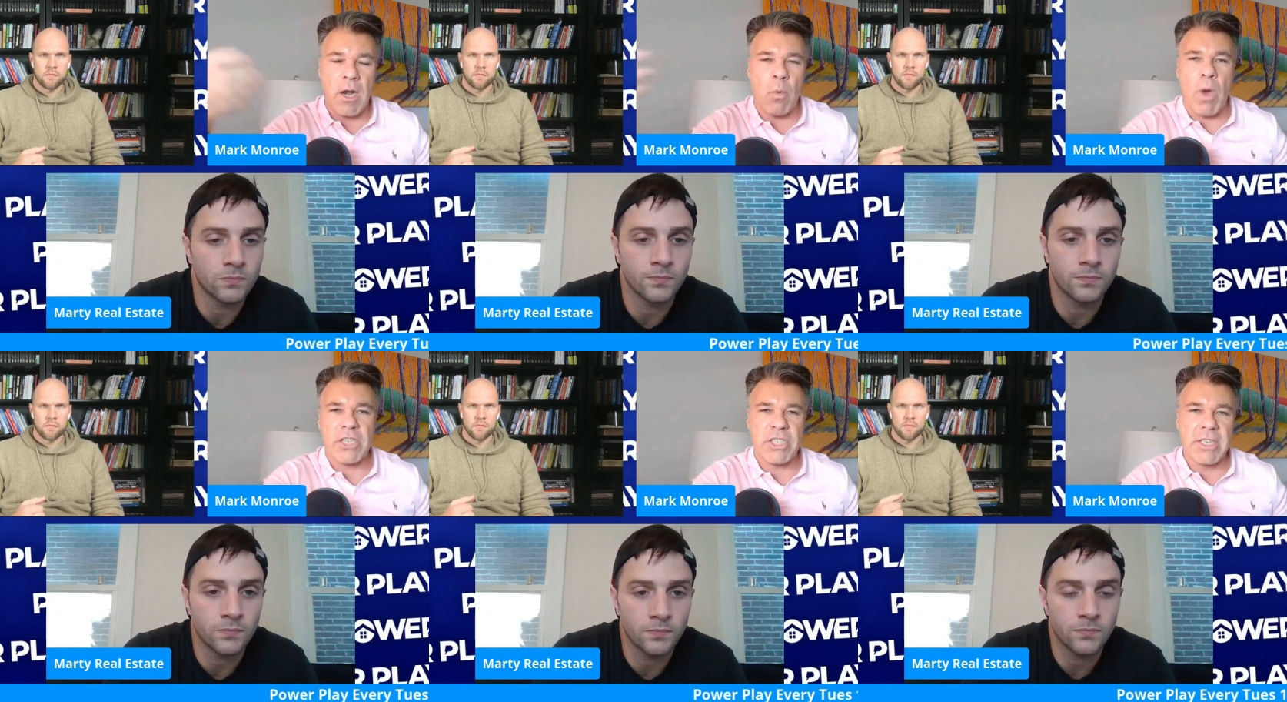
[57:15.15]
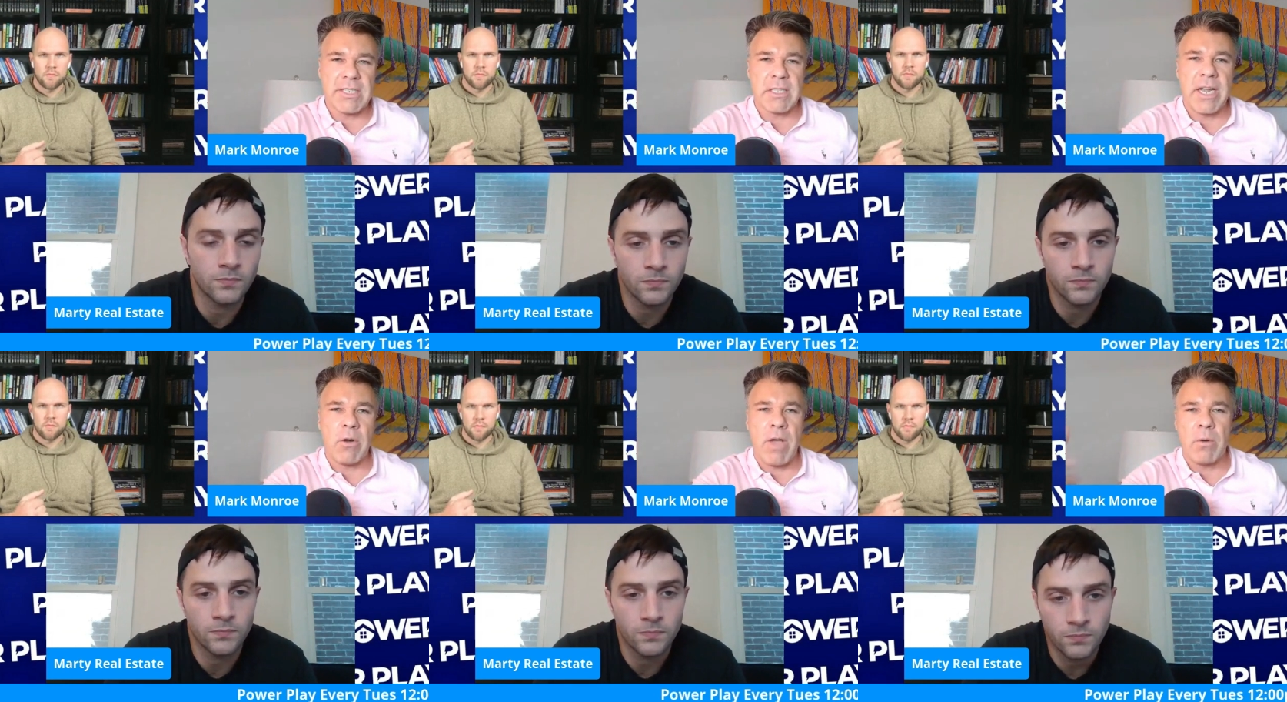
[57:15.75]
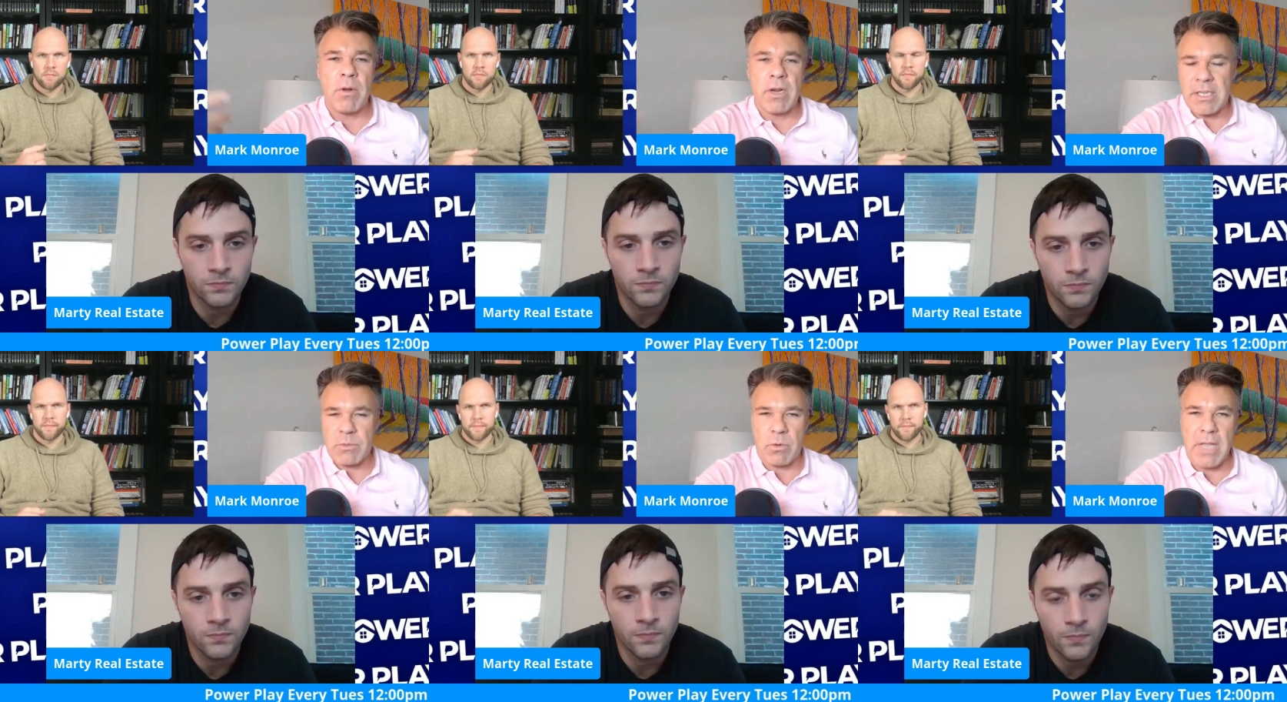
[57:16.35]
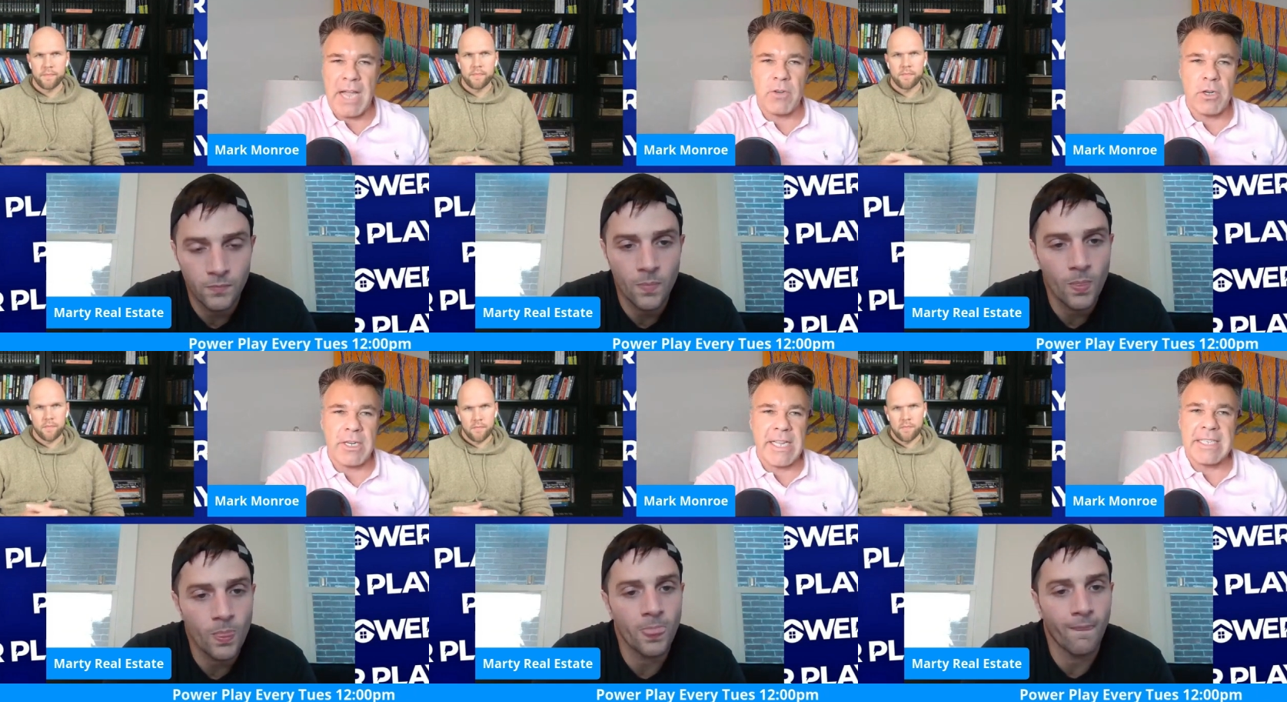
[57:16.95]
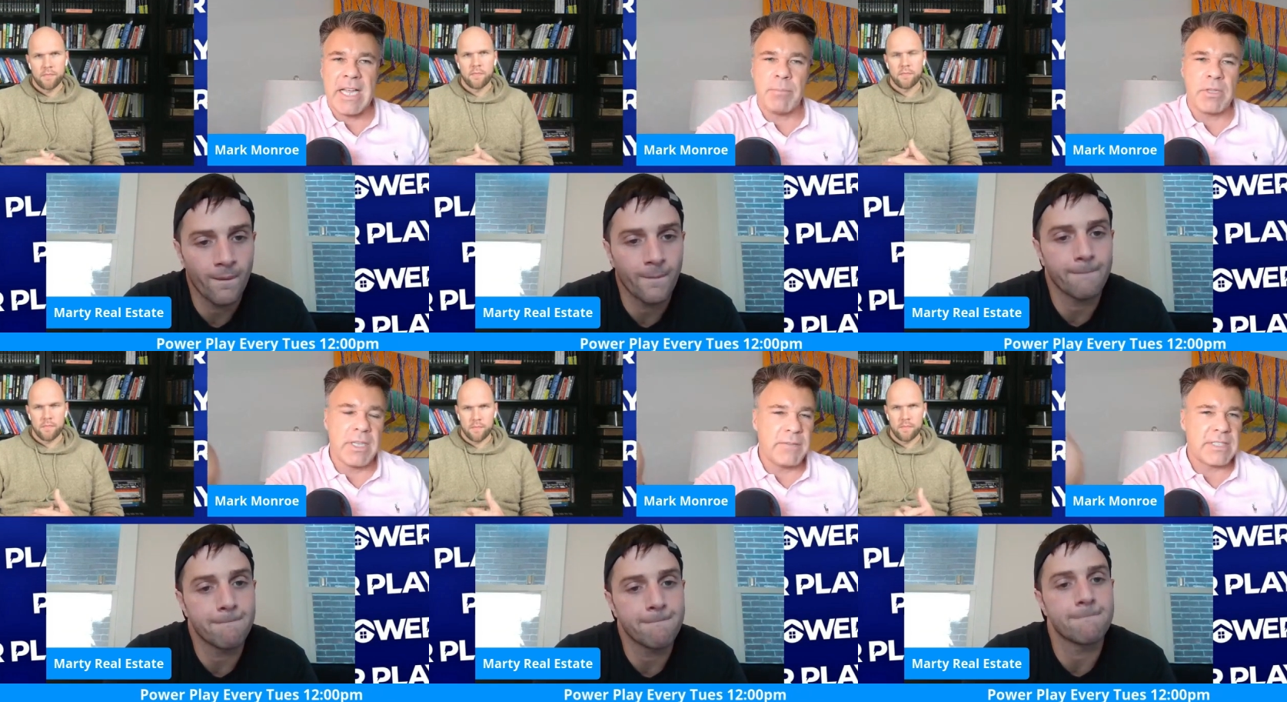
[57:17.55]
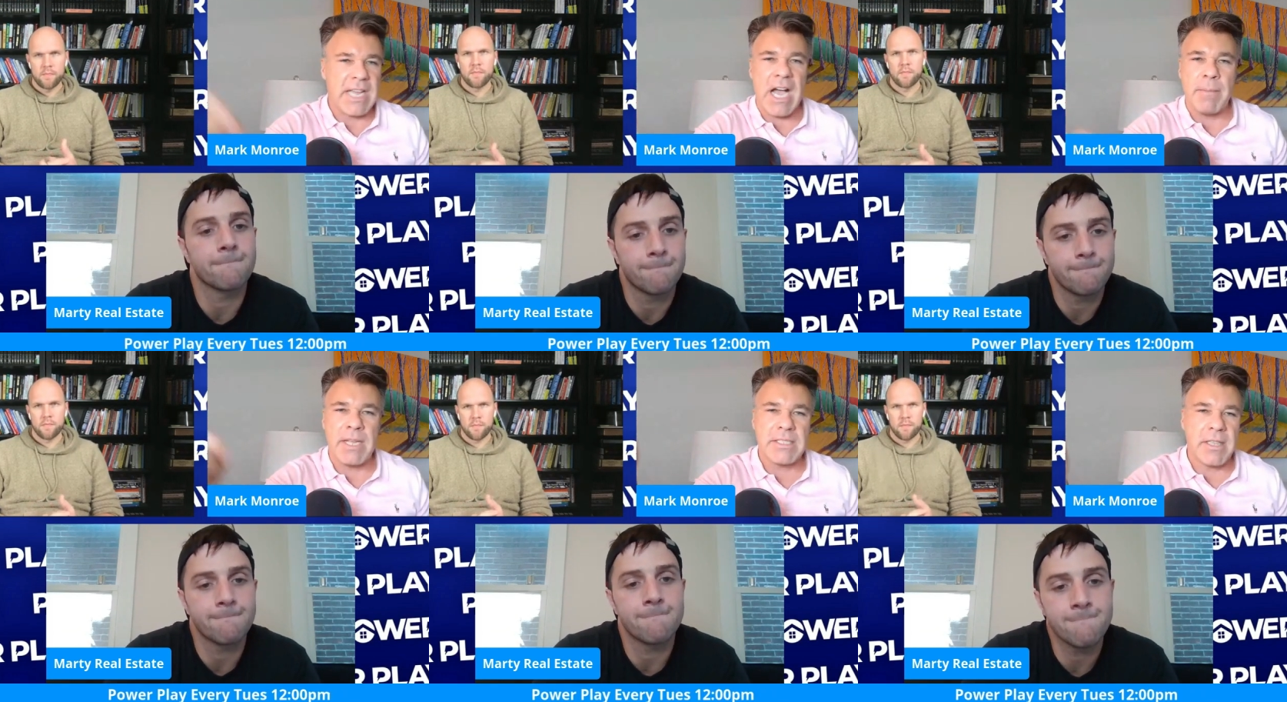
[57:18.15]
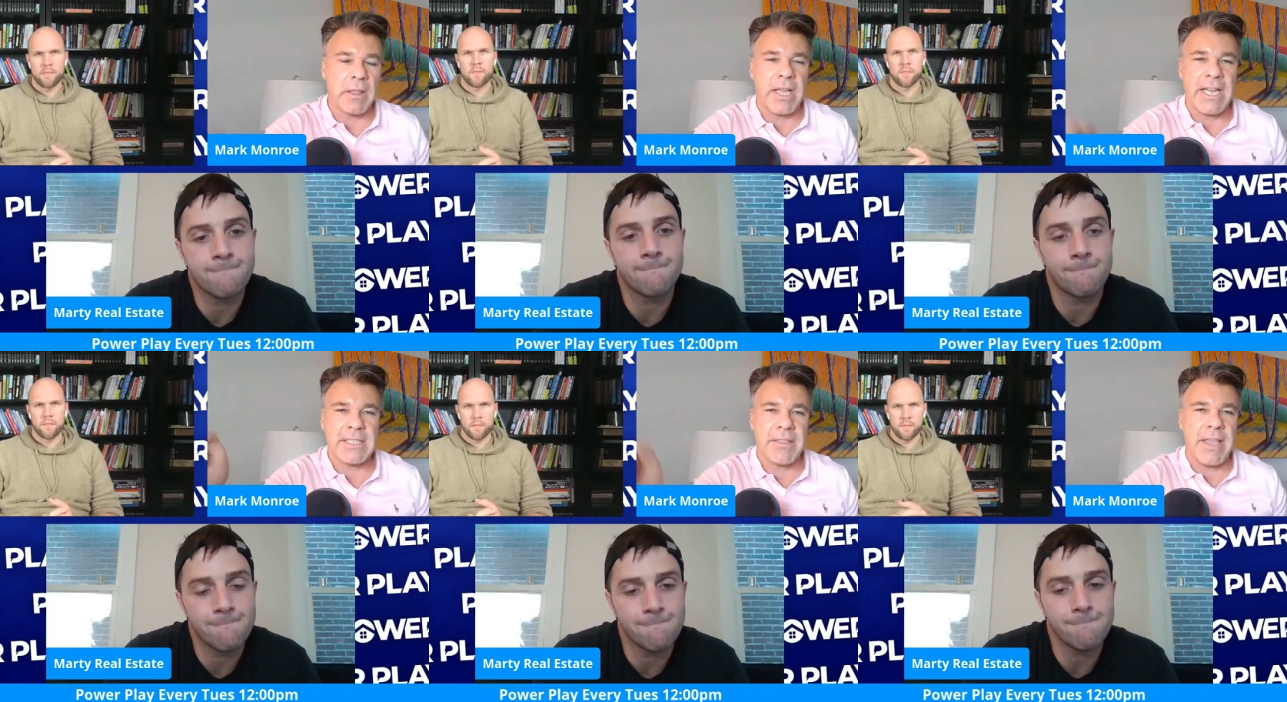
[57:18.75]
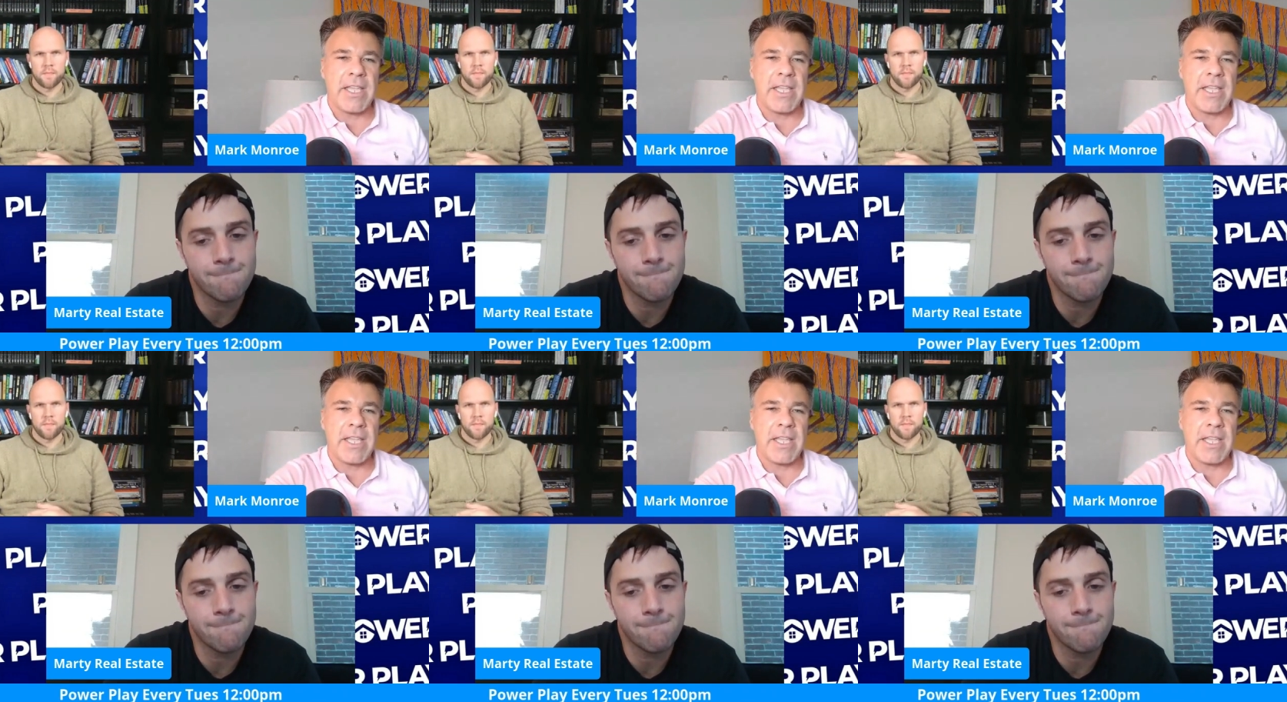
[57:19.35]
Speaker 1: are watching this later on because we're live during the daytime, but leave us comments, likes,